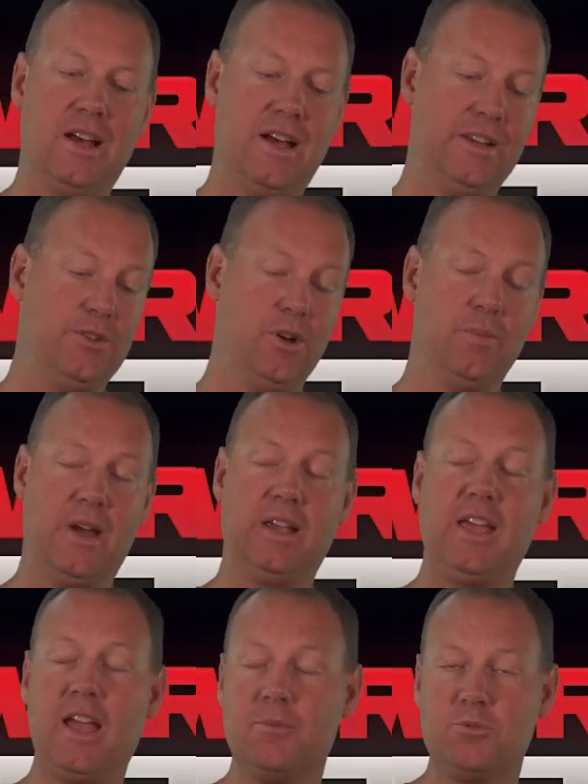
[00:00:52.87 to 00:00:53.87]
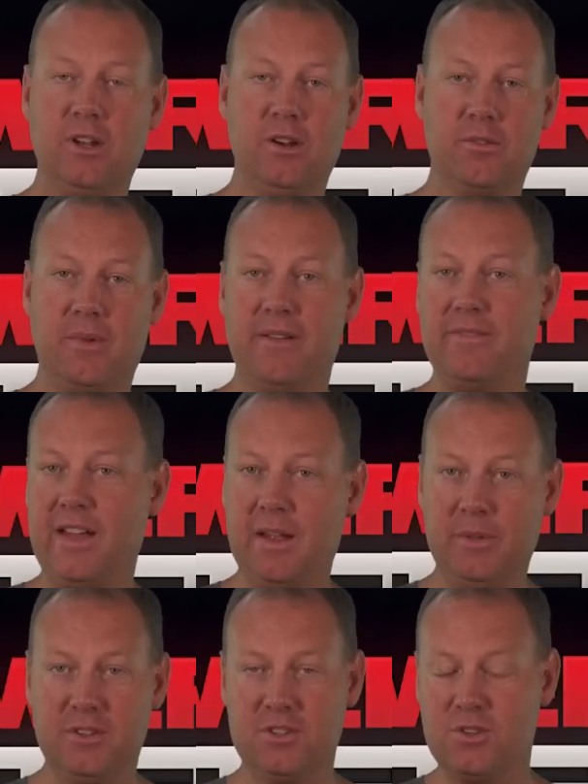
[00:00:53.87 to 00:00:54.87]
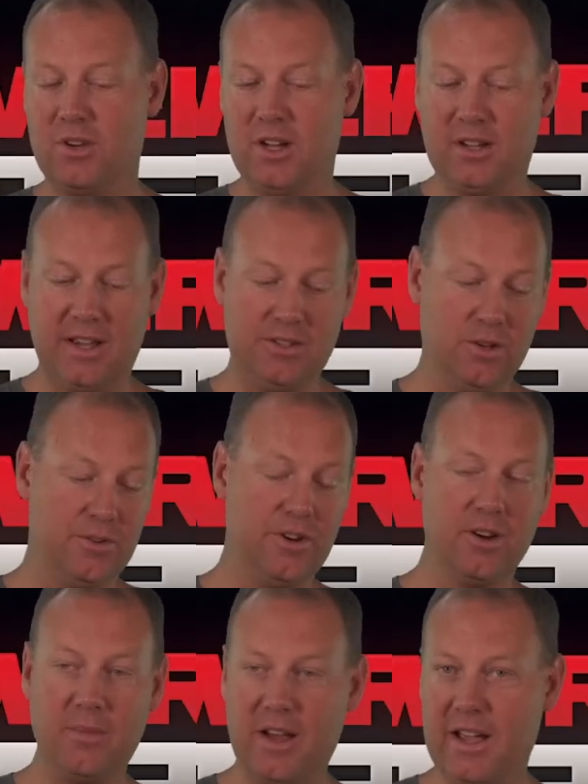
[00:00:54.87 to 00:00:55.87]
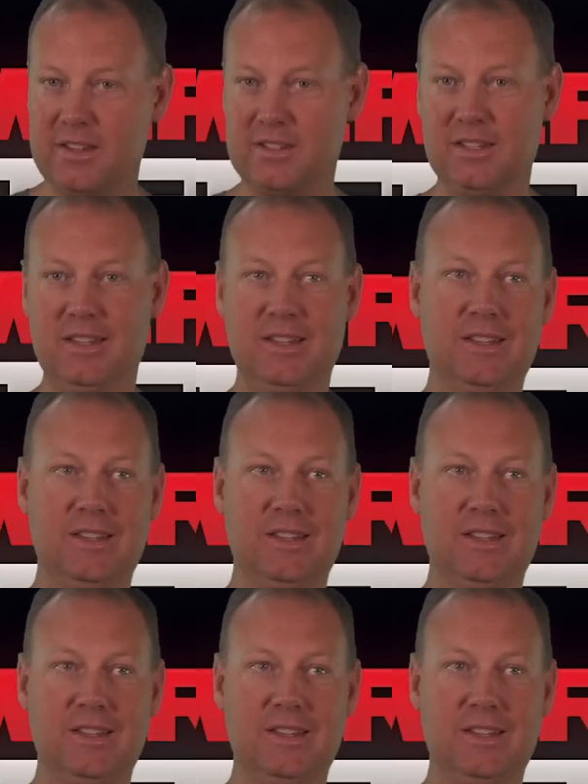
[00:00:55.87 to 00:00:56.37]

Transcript: I tow my camp trailer with my family in this truck. I tow dirt bikes.